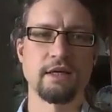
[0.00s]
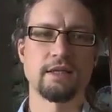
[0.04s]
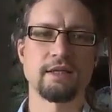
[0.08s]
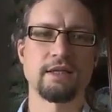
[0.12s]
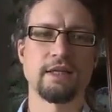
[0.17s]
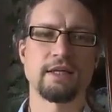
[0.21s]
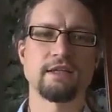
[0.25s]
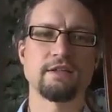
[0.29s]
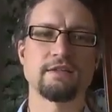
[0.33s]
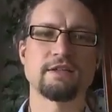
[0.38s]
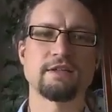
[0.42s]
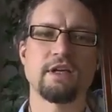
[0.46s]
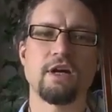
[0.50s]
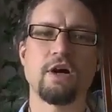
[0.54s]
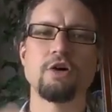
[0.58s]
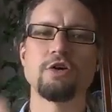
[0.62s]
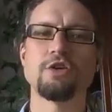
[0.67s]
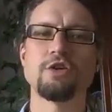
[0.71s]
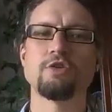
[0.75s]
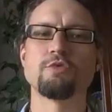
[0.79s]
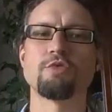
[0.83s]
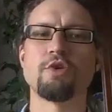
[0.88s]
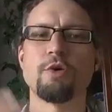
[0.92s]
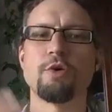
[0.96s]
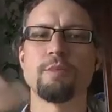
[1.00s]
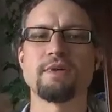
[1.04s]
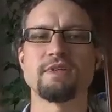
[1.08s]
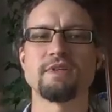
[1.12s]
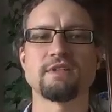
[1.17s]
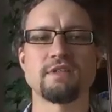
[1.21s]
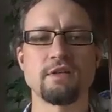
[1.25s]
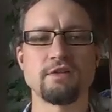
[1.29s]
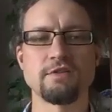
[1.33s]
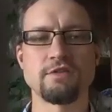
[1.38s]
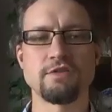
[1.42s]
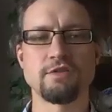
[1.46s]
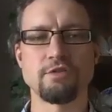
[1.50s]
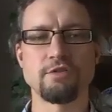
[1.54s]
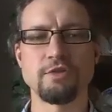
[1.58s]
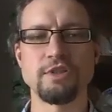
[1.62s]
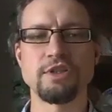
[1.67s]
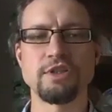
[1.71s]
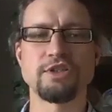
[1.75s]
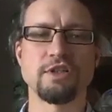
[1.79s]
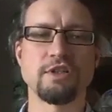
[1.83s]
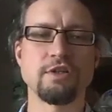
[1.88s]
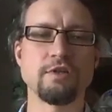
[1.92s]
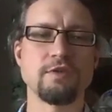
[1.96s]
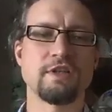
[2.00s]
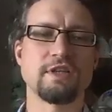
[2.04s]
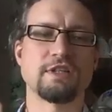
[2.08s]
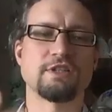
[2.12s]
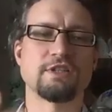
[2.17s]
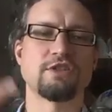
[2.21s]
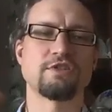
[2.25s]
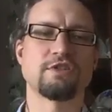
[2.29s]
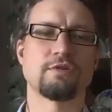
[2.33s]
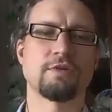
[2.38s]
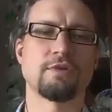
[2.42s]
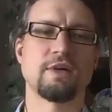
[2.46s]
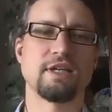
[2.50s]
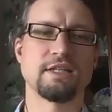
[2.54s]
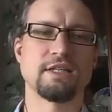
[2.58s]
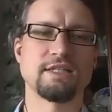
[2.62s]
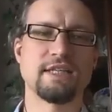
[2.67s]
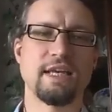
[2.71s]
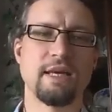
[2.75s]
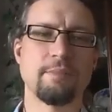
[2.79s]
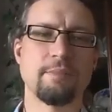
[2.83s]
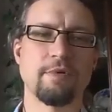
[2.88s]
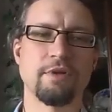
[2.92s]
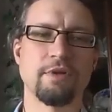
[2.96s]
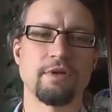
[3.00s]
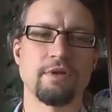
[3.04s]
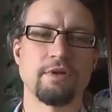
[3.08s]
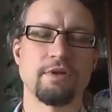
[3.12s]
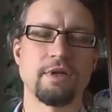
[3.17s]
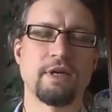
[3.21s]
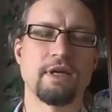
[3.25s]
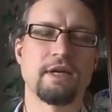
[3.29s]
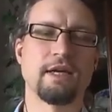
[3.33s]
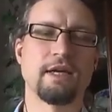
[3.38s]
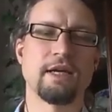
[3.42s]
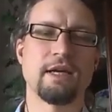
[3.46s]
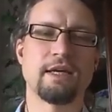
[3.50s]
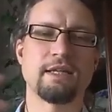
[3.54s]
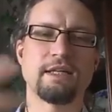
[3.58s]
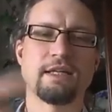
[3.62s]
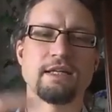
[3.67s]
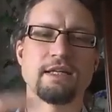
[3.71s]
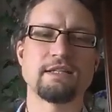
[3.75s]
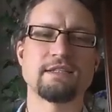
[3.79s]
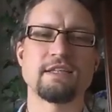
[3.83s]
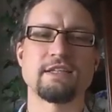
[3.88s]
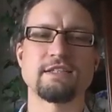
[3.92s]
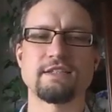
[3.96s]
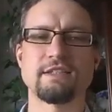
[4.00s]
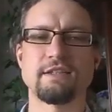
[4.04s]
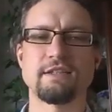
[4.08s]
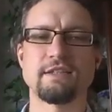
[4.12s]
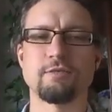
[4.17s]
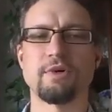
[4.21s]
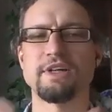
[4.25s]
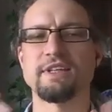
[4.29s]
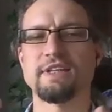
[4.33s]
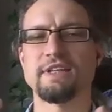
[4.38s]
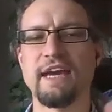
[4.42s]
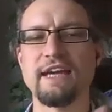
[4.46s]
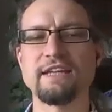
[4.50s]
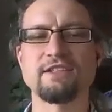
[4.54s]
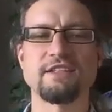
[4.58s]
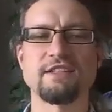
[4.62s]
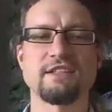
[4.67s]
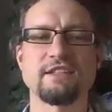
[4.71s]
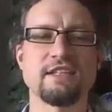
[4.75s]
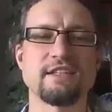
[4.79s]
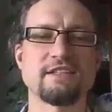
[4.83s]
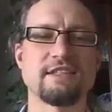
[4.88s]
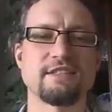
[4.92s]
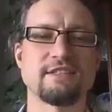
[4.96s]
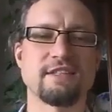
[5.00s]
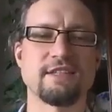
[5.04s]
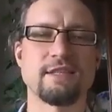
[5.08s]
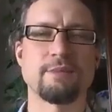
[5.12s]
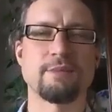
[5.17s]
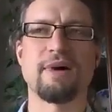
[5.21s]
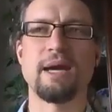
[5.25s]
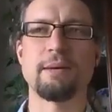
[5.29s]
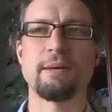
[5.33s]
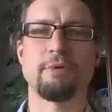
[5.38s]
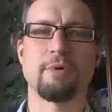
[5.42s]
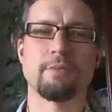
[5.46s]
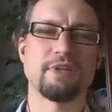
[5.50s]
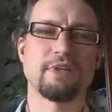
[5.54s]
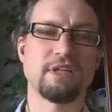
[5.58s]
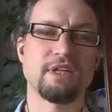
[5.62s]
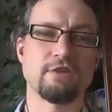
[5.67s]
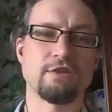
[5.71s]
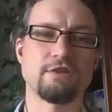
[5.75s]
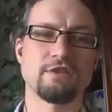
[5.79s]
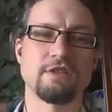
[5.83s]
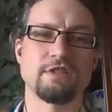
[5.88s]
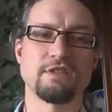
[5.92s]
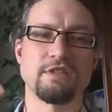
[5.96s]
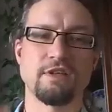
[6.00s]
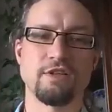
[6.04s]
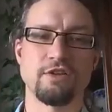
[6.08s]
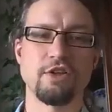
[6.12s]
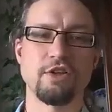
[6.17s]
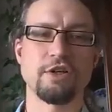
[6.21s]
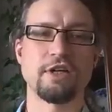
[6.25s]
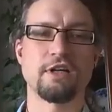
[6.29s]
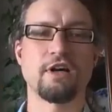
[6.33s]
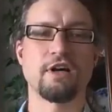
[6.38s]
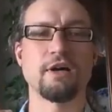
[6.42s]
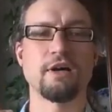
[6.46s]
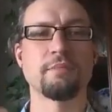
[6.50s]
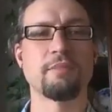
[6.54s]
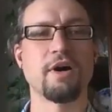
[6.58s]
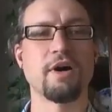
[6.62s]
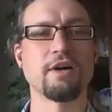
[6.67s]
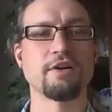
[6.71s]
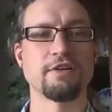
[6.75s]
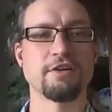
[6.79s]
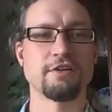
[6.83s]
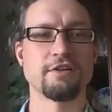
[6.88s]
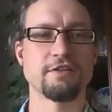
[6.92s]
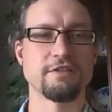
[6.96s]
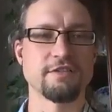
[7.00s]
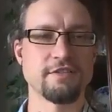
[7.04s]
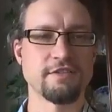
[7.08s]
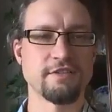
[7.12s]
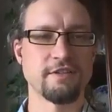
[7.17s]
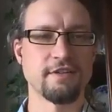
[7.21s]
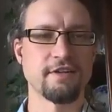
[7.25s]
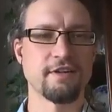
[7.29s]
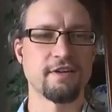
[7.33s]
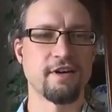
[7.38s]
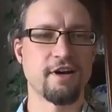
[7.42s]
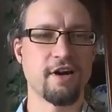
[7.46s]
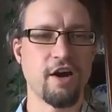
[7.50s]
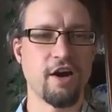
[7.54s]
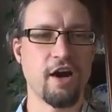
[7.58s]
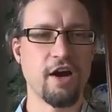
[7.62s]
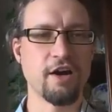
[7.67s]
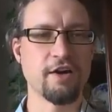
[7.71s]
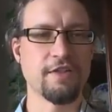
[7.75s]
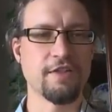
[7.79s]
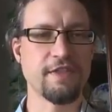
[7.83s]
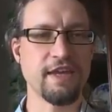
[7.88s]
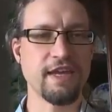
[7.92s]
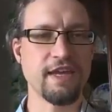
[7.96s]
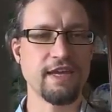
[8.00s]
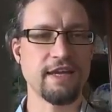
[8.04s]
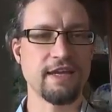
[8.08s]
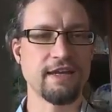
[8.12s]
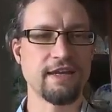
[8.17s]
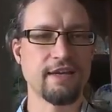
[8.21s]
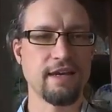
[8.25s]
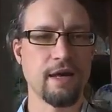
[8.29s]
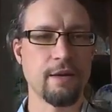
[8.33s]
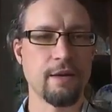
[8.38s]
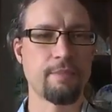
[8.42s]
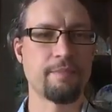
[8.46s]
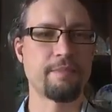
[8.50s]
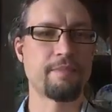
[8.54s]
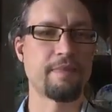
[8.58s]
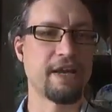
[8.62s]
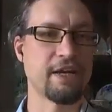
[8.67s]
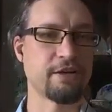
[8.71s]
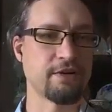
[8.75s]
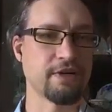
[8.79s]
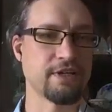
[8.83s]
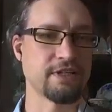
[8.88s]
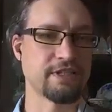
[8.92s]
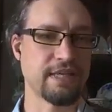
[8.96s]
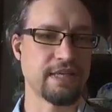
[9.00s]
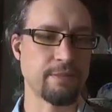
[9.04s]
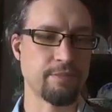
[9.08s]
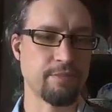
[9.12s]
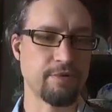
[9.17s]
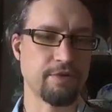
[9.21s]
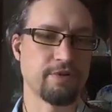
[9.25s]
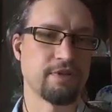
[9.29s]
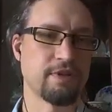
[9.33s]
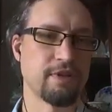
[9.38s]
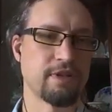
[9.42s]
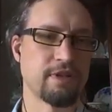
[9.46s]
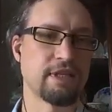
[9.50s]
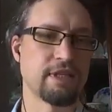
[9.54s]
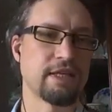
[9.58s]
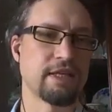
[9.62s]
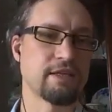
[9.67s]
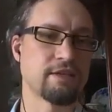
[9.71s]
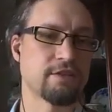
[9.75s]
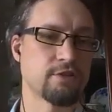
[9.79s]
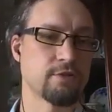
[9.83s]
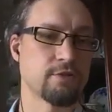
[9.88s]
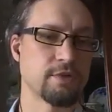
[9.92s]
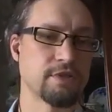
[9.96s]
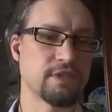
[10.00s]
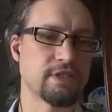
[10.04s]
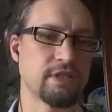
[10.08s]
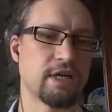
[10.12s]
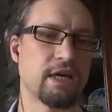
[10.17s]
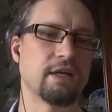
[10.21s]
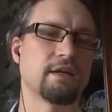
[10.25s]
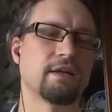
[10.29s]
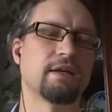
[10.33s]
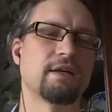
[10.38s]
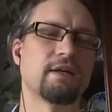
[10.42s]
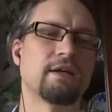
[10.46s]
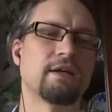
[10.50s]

Like he'll say, oh, you Romans, here's Lucretia, you think she's a great example. And then he says, well, actually, this isn't the Bible, but he uses, look at our martyrs. Aren't they a better example than a suicide?